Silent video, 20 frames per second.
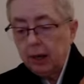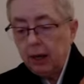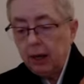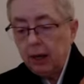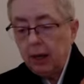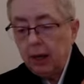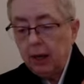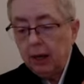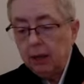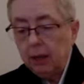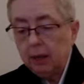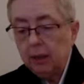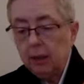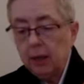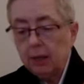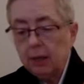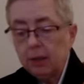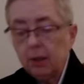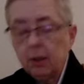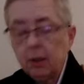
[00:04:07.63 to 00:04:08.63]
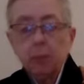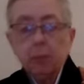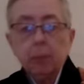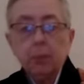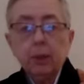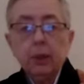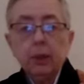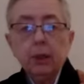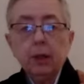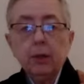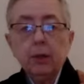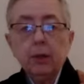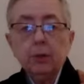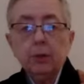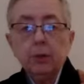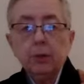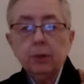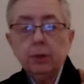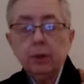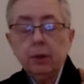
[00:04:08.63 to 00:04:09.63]
and it has been
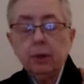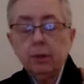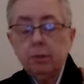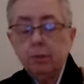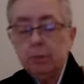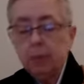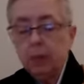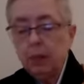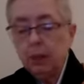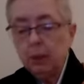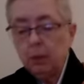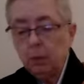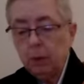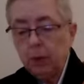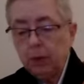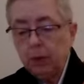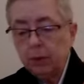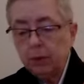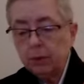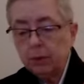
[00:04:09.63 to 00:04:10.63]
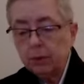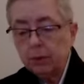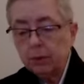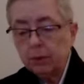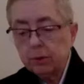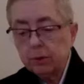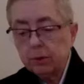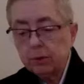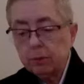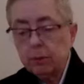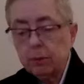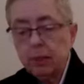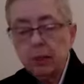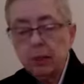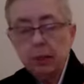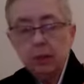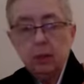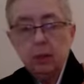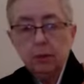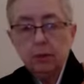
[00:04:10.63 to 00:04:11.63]
understood in many ways,
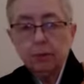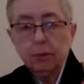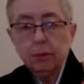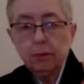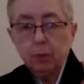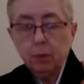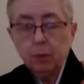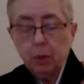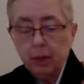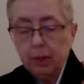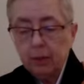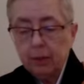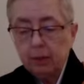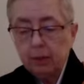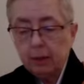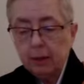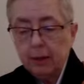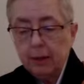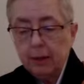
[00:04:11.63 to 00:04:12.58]
many different ways.